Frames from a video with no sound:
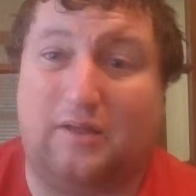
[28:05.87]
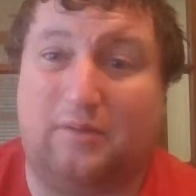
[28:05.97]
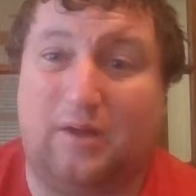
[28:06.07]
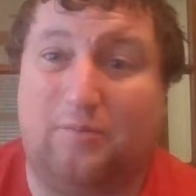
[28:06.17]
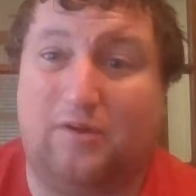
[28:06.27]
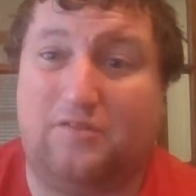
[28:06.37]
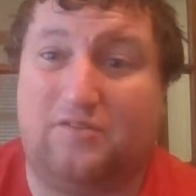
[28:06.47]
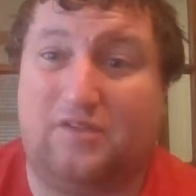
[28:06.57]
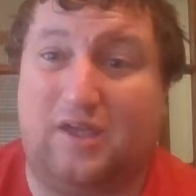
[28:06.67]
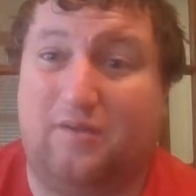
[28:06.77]
I want to
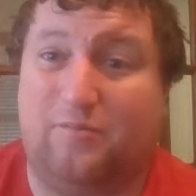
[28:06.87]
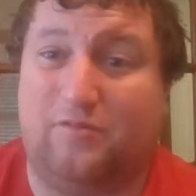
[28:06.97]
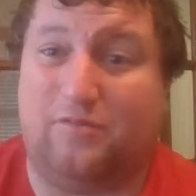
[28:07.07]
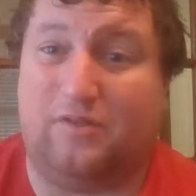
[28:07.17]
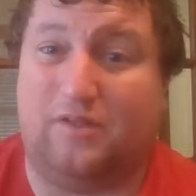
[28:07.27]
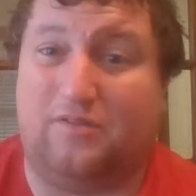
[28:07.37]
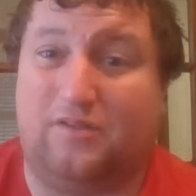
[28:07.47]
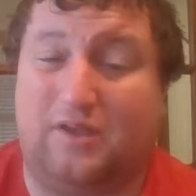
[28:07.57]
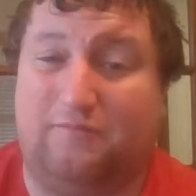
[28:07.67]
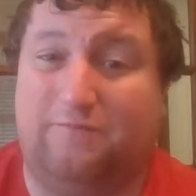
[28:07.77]
say it's
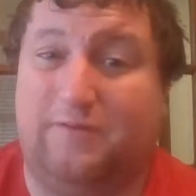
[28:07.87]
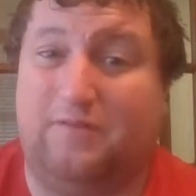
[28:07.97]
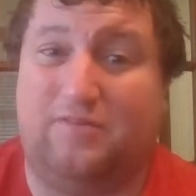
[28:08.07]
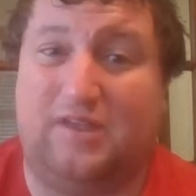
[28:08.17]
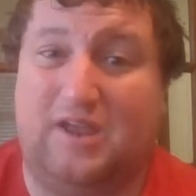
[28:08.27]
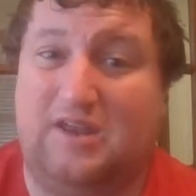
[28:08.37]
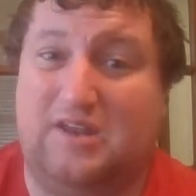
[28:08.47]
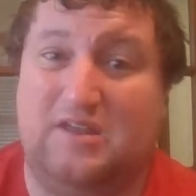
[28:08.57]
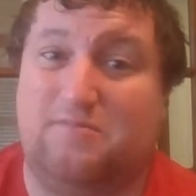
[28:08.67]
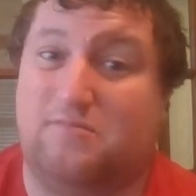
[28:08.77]
like
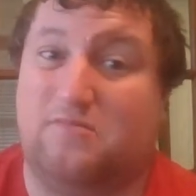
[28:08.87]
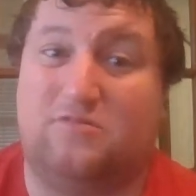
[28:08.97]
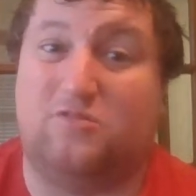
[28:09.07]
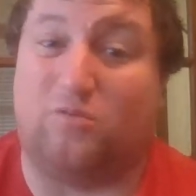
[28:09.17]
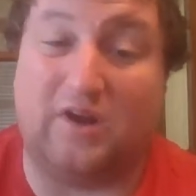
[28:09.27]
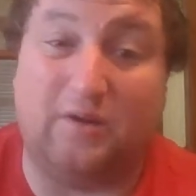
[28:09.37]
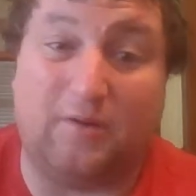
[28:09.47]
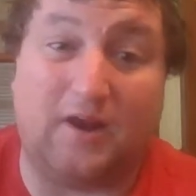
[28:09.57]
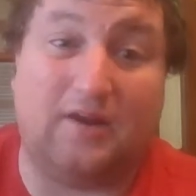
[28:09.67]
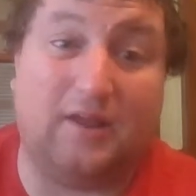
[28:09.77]
15-3
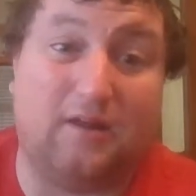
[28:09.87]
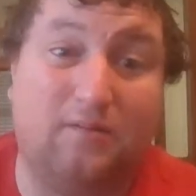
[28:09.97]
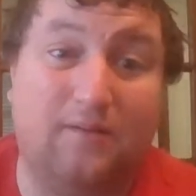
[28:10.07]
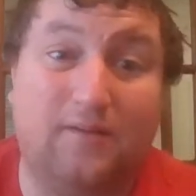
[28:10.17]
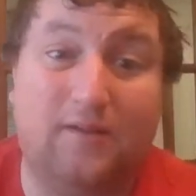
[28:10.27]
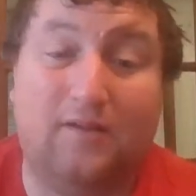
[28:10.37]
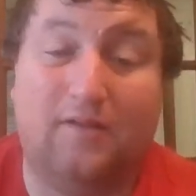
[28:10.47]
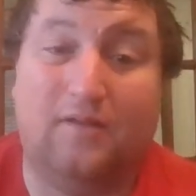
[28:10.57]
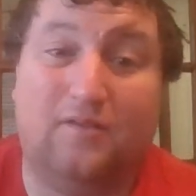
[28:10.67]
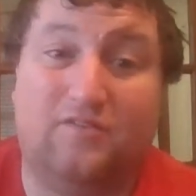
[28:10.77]
right now
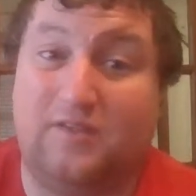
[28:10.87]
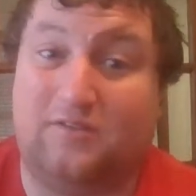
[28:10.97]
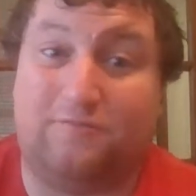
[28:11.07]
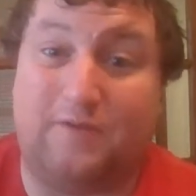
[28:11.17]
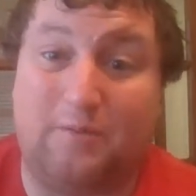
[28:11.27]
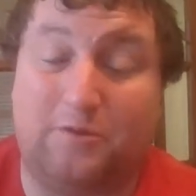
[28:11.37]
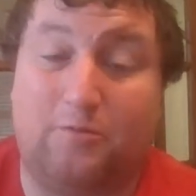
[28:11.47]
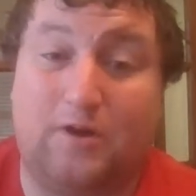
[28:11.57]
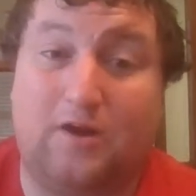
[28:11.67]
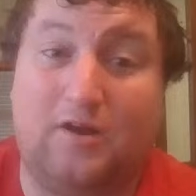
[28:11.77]
since
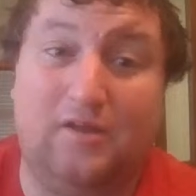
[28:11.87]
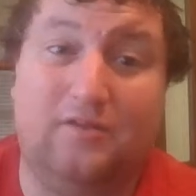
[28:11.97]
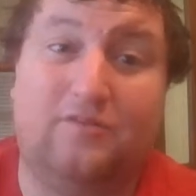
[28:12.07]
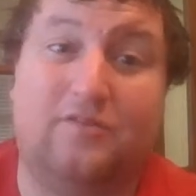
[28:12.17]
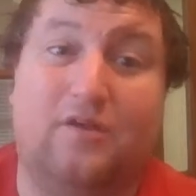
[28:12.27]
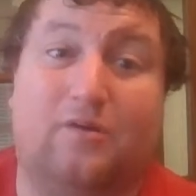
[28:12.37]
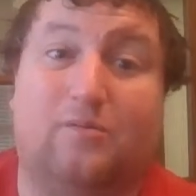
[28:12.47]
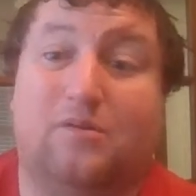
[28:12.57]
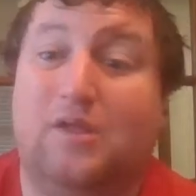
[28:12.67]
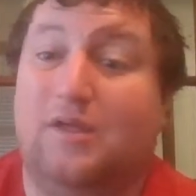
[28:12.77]
February.
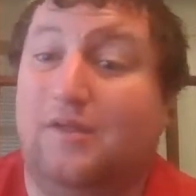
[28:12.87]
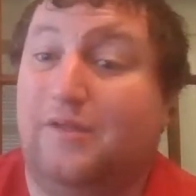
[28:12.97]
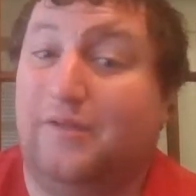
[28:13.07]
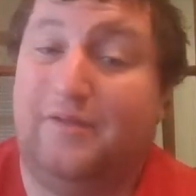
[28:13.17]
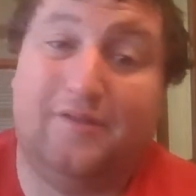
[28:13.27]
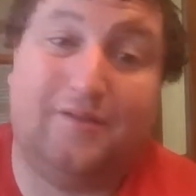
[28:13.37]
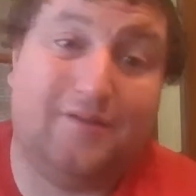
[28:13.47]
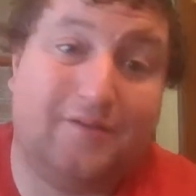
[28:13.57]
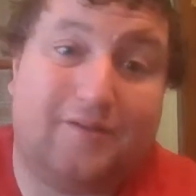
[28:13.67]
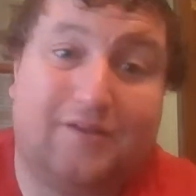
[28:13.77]
So
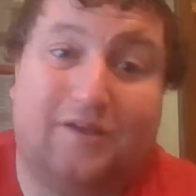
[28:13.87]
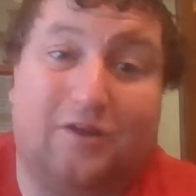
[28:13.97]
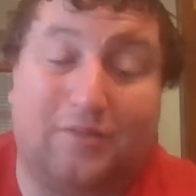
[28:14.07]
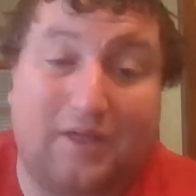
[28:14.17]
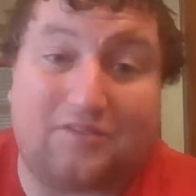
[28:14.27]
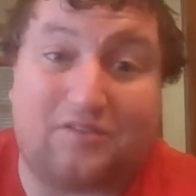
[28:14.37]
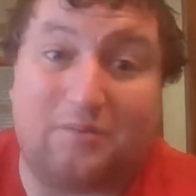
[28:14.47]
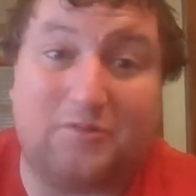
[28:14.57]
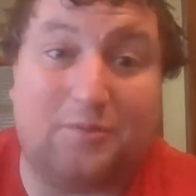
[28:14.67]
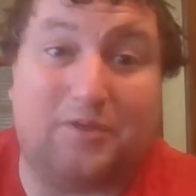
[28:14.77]
that's
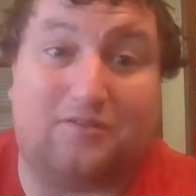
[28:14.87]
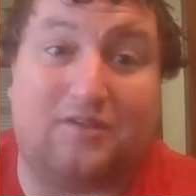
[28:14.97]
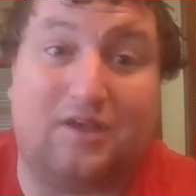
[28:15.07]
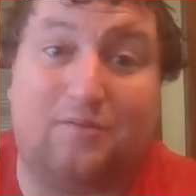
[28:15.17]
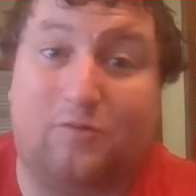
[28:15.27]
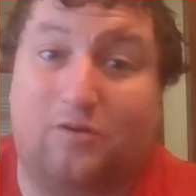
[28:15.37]
something to be said.